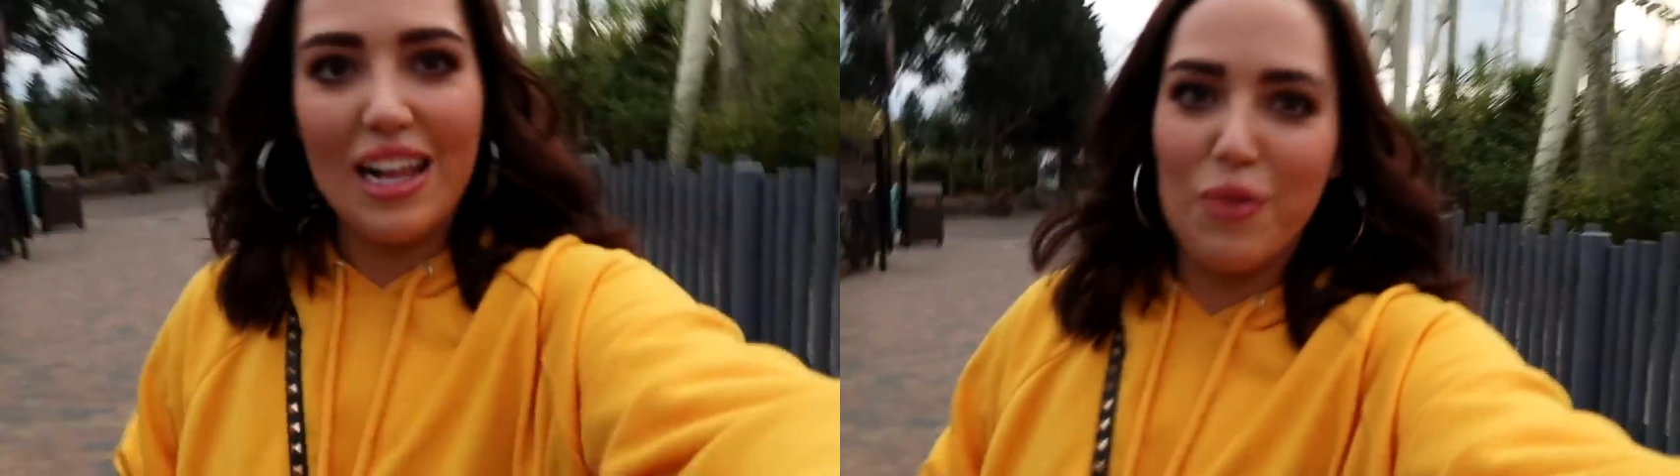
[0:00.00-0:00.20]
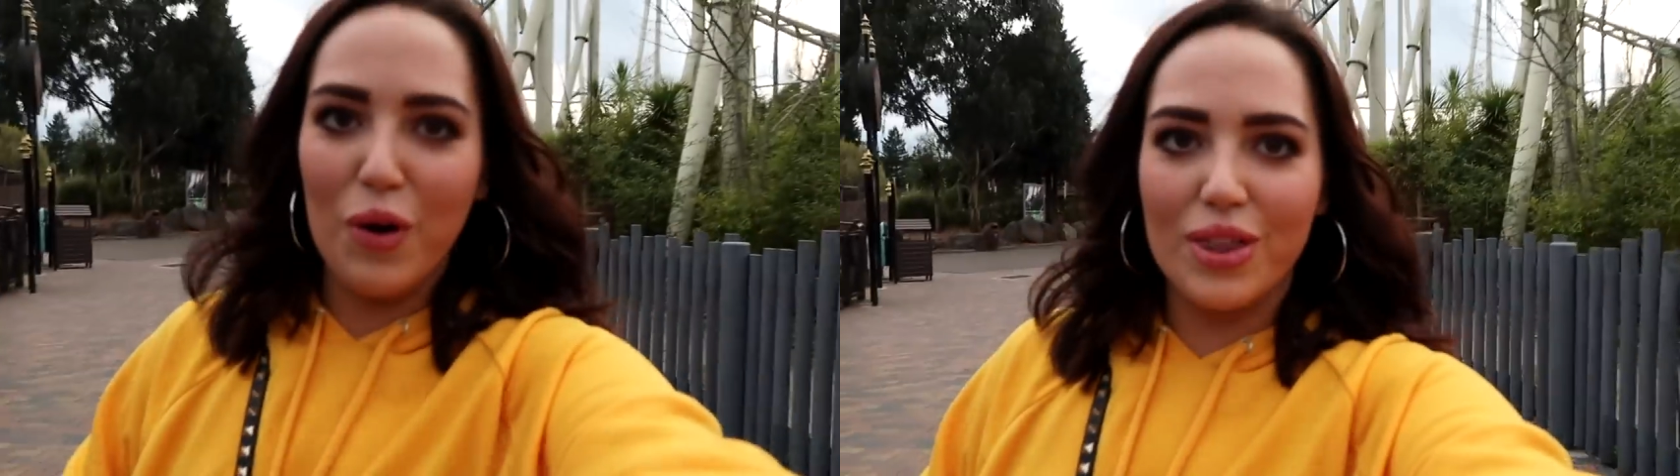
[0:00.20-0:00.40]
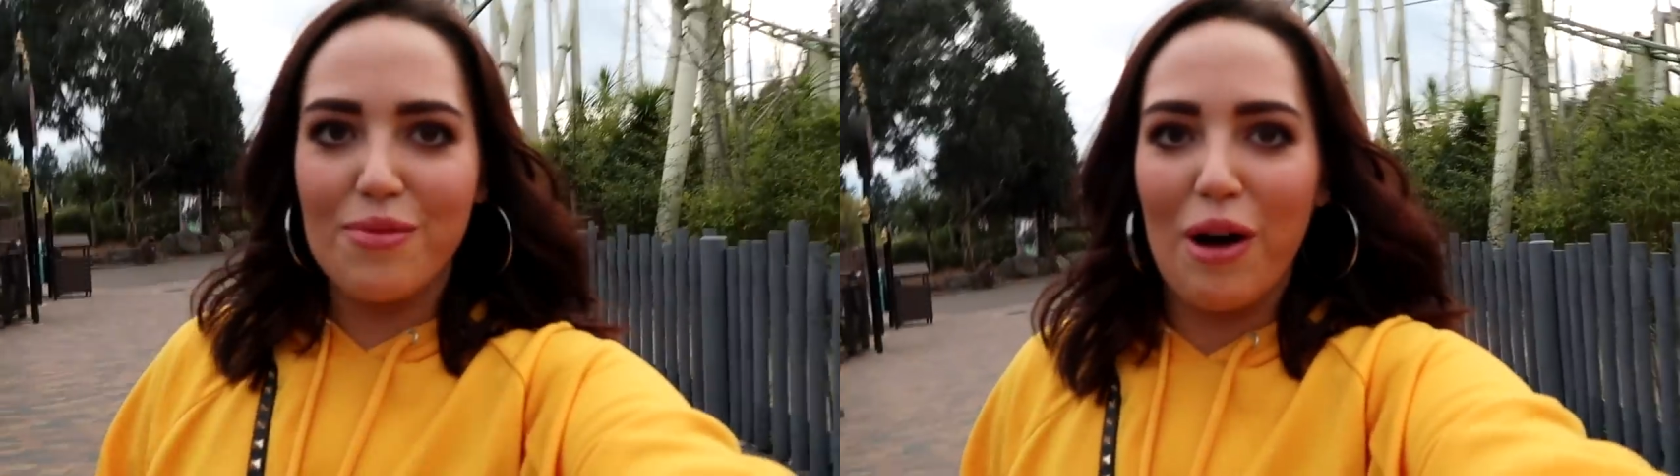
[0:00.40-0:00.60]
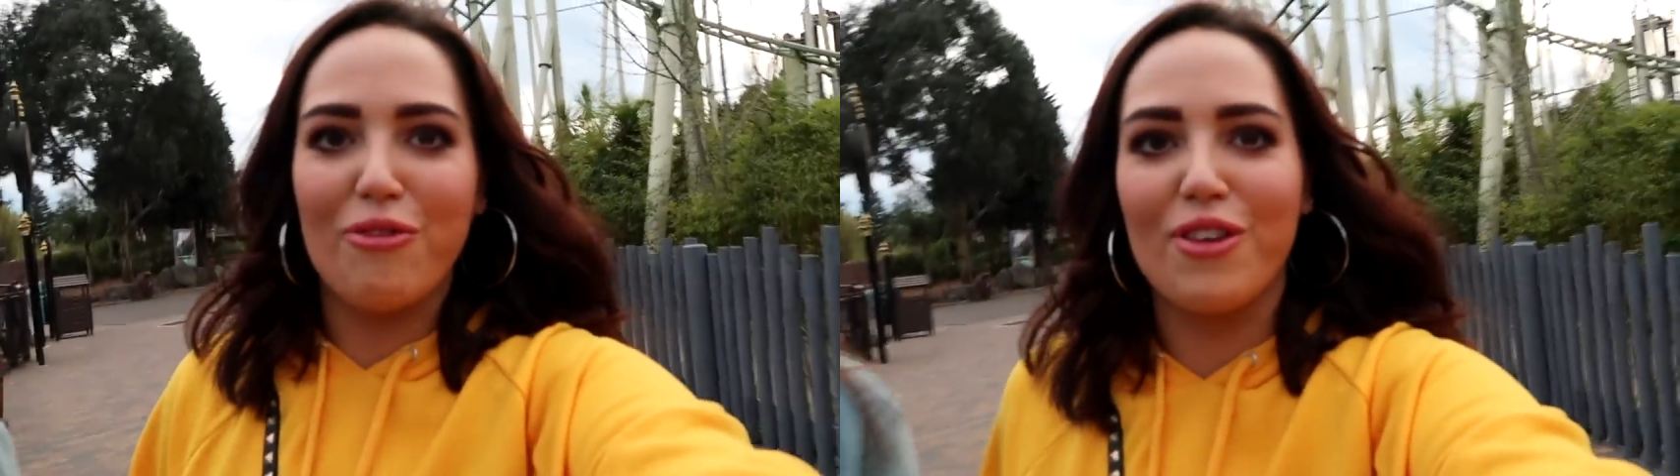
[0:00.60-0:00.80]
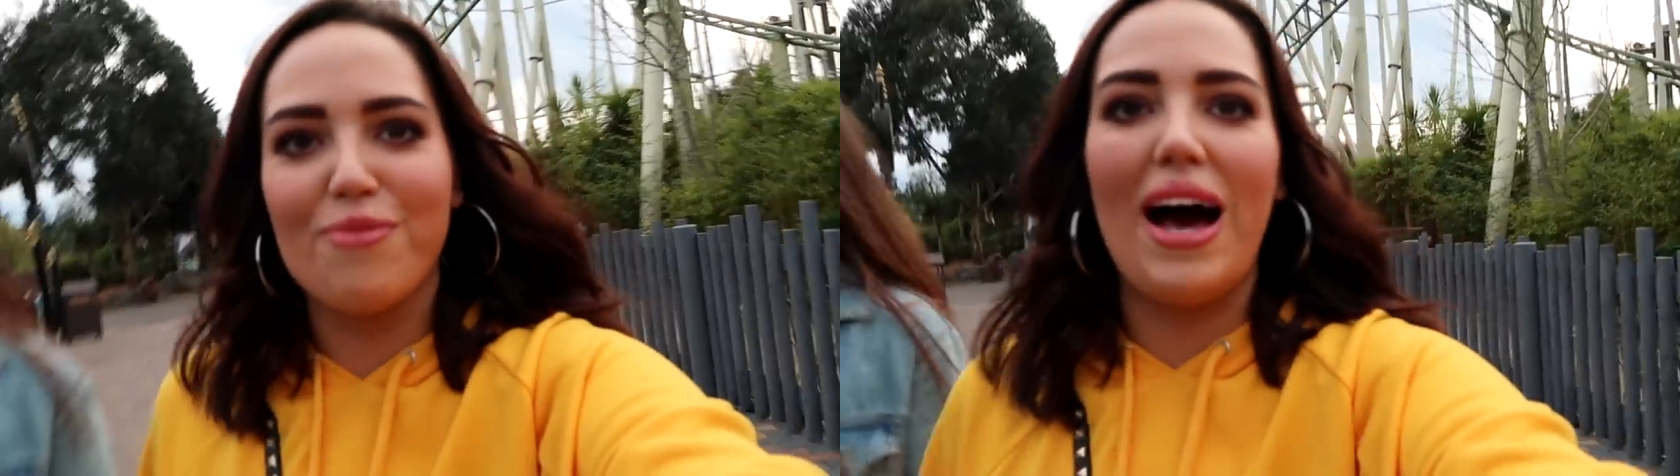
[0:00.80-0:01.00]
I'll warn them
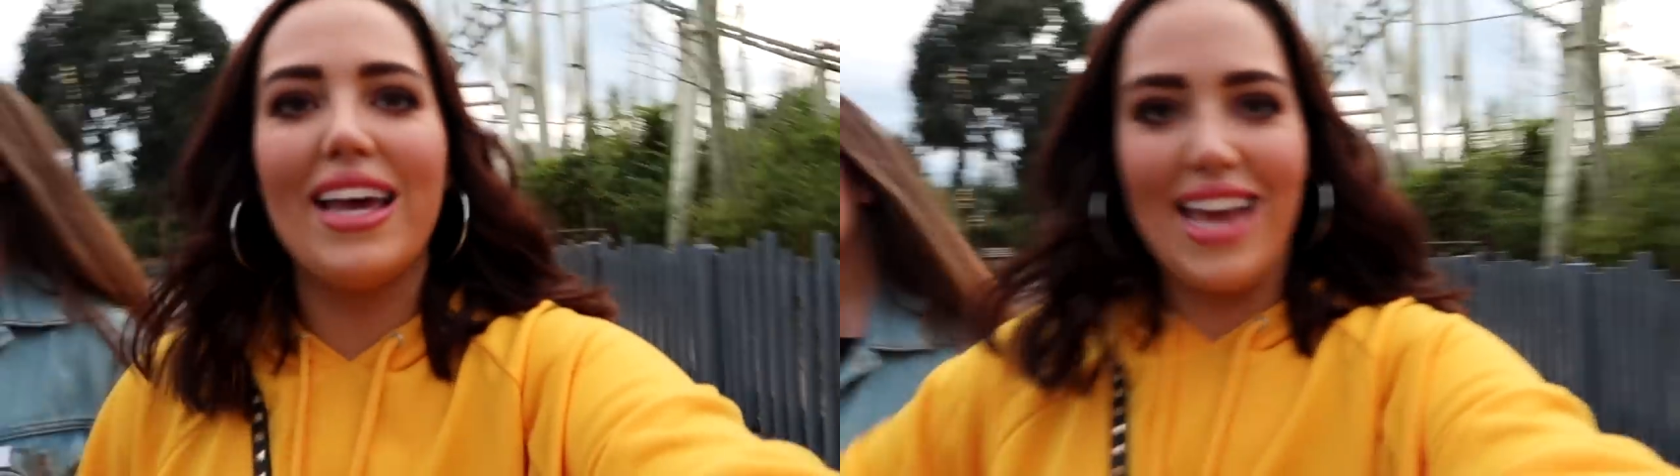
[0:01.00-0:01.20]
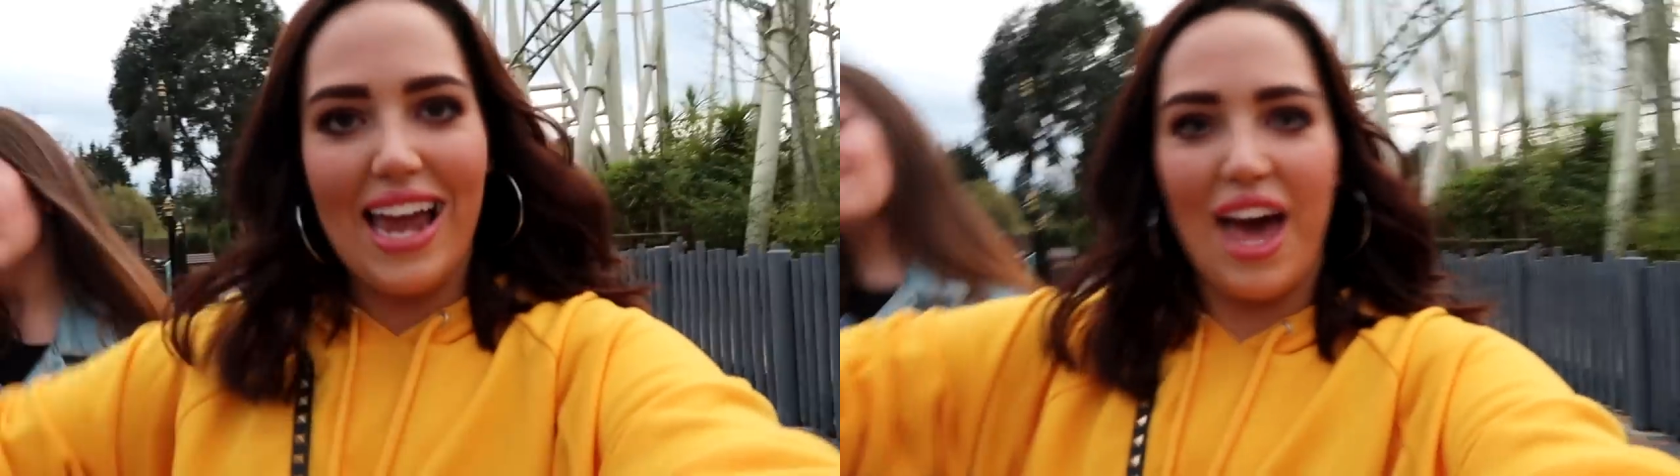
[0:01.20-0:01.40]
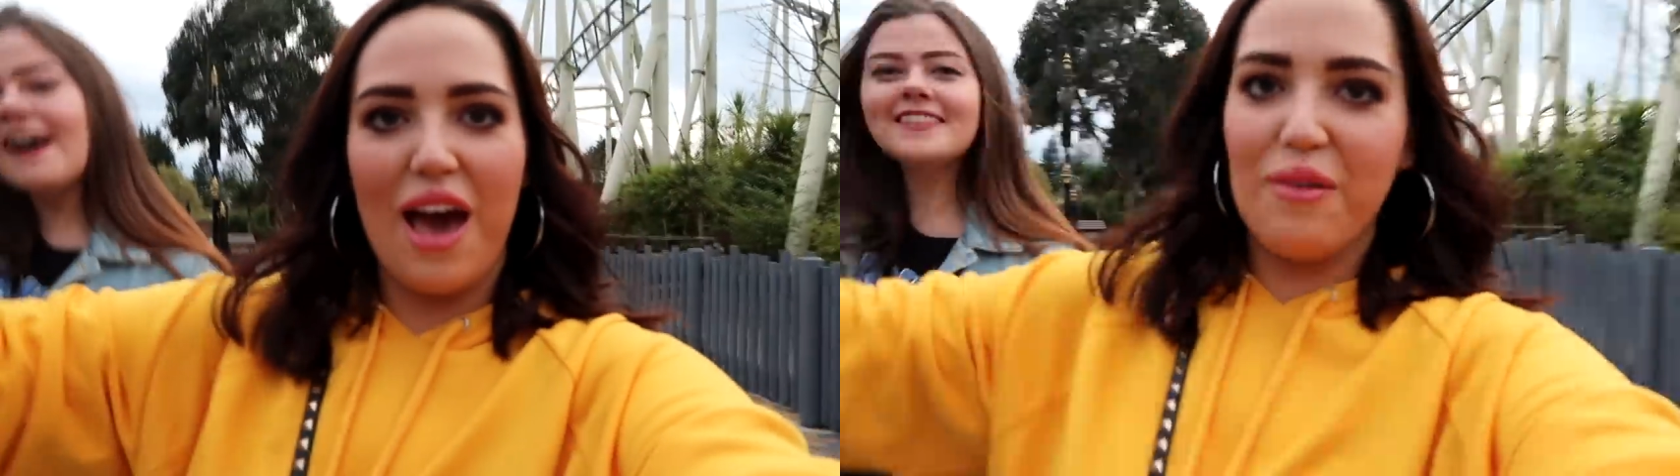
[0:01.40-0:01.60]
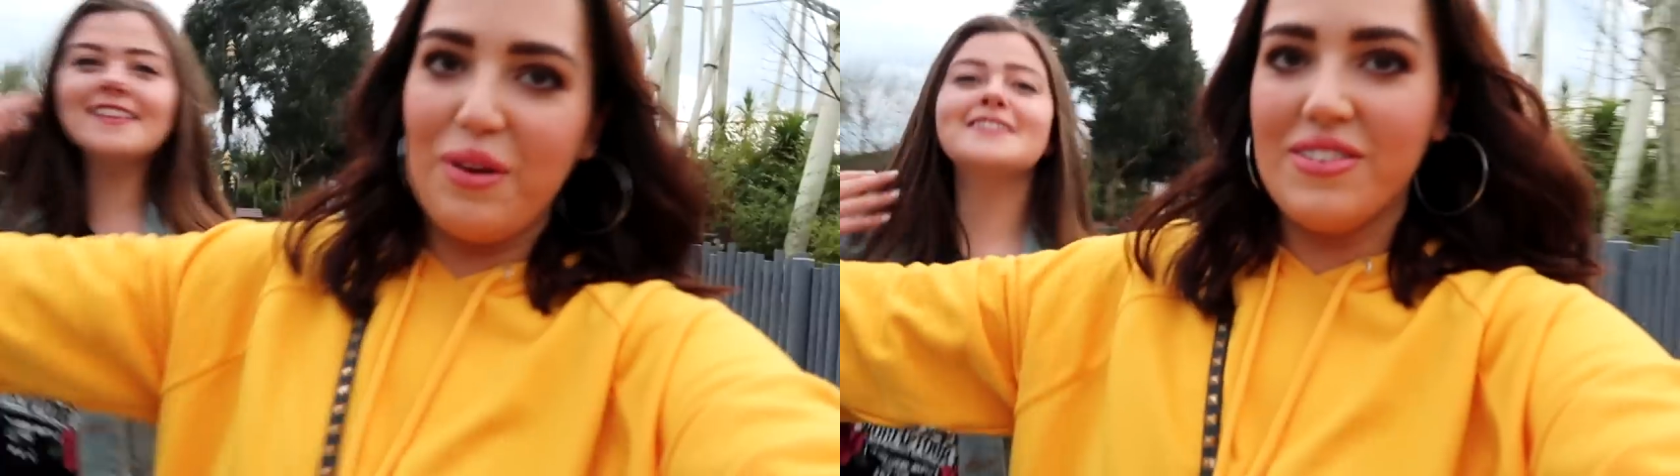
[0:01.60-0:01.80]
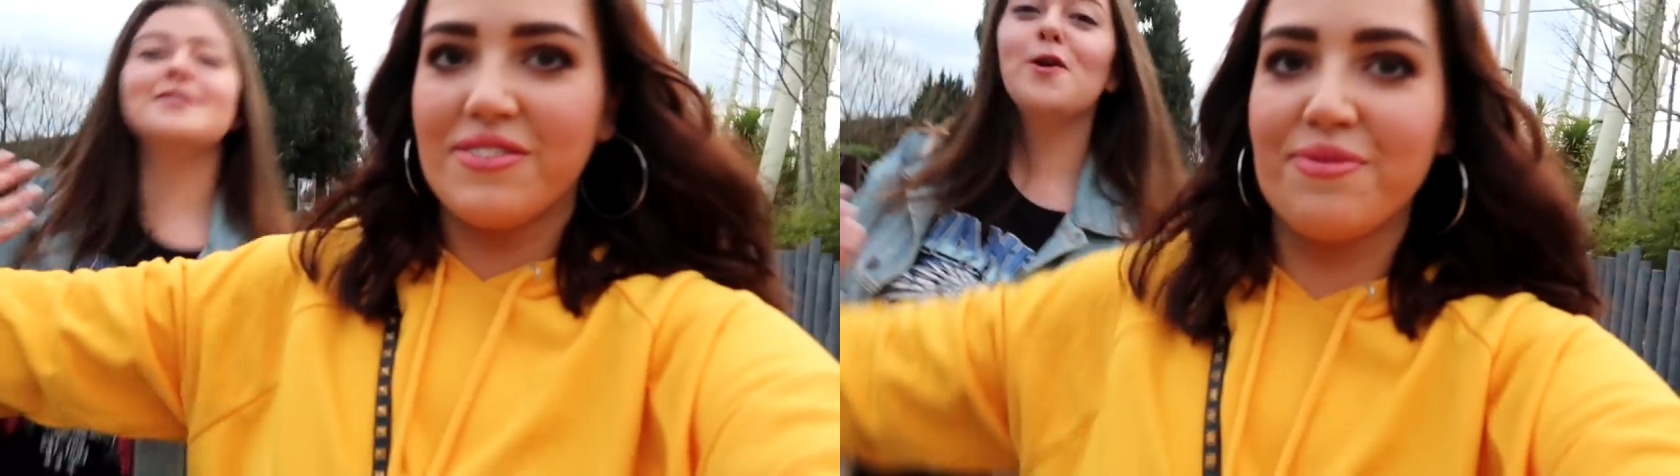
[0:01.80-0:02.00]
off with my yellow.
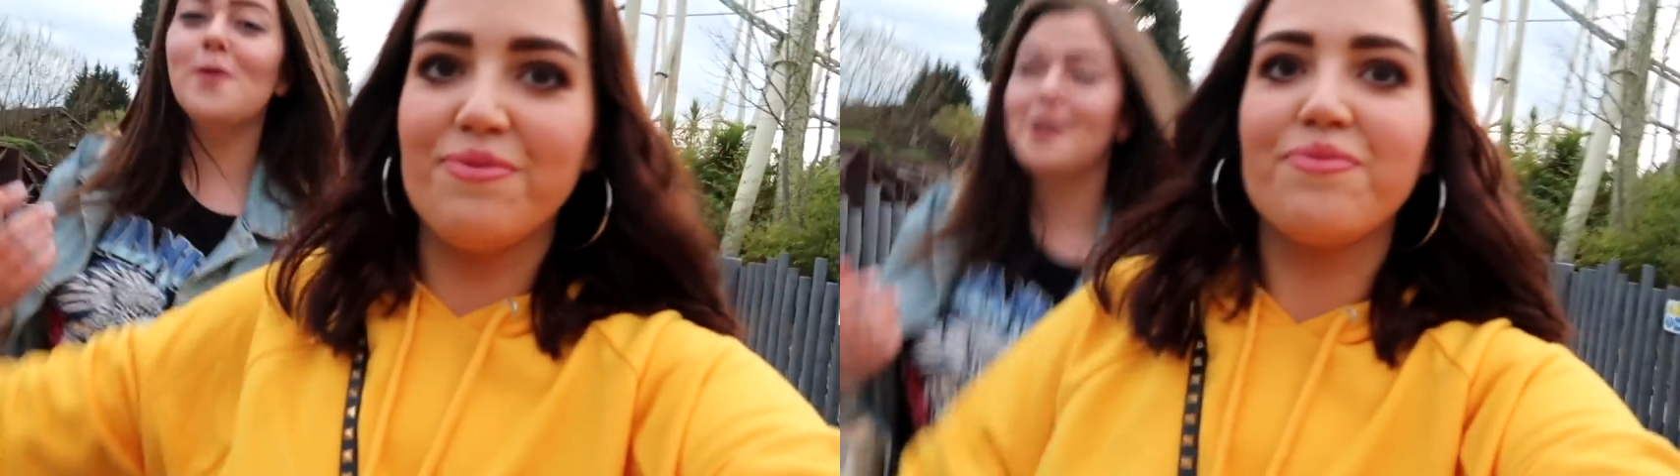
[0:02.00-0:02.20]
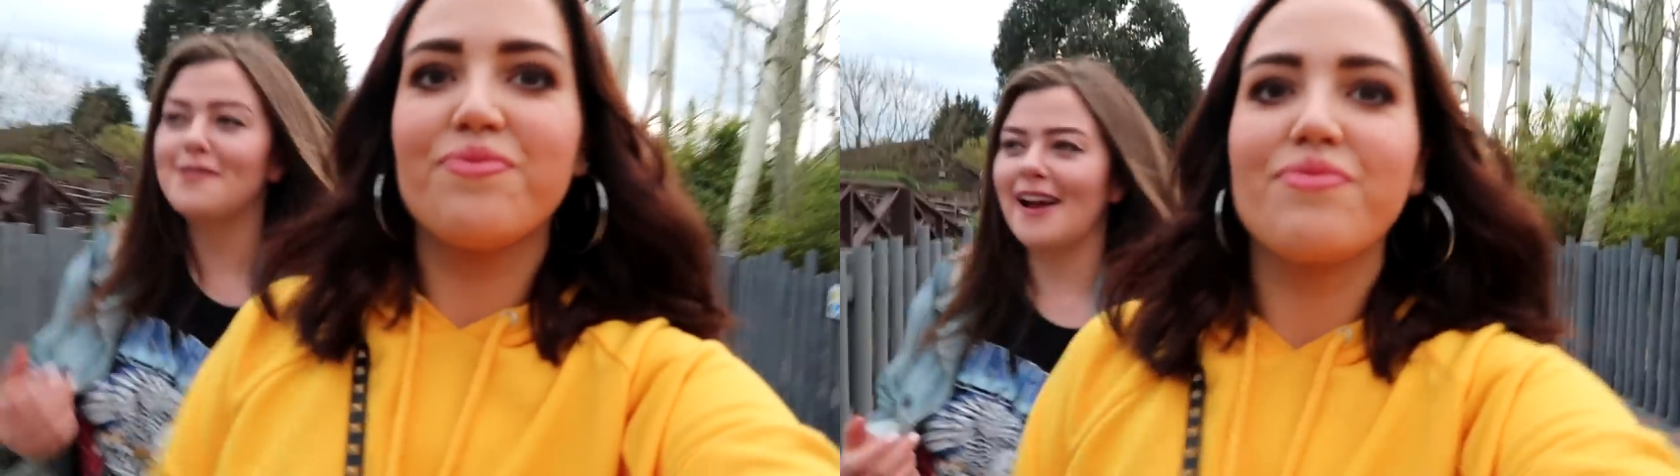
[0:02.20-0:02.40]
there's no one